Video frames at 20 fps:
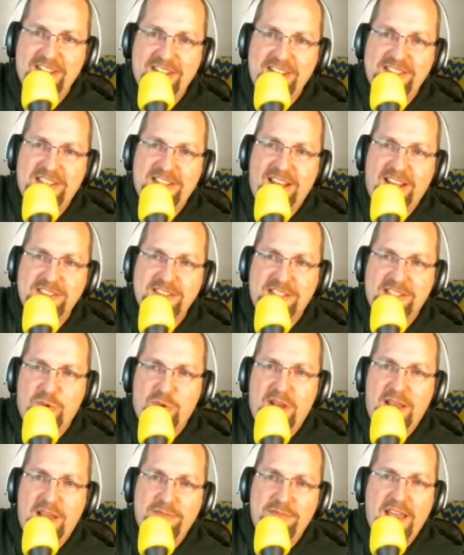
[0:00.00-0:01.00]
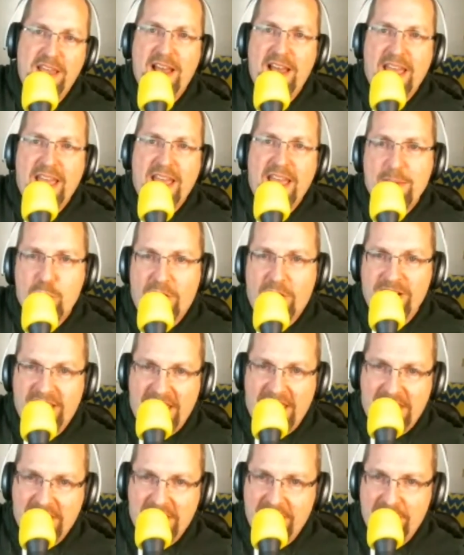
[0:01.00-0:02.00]
so. he tells his wife, "Yeah, I got more
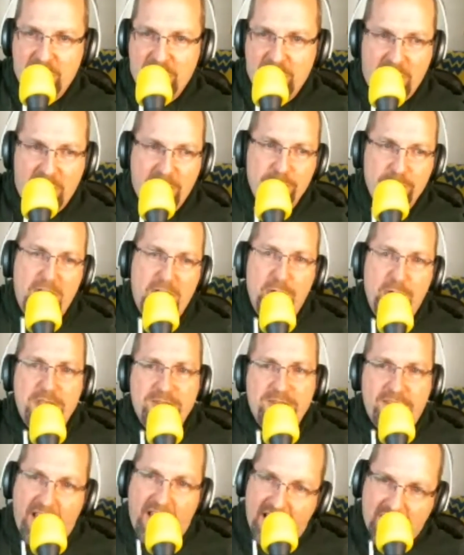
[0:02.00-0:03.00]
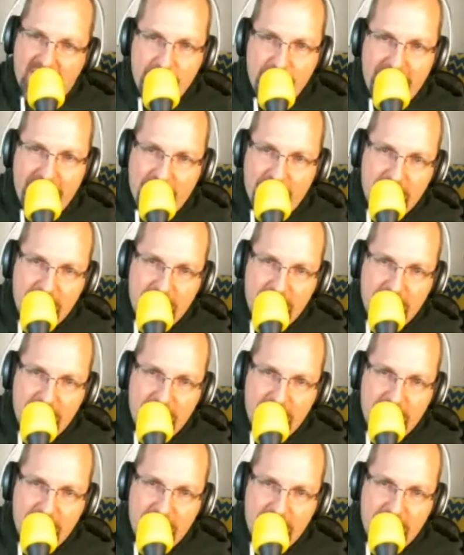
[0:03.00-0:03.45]
cleaning to do. I'll I'll be vacuuming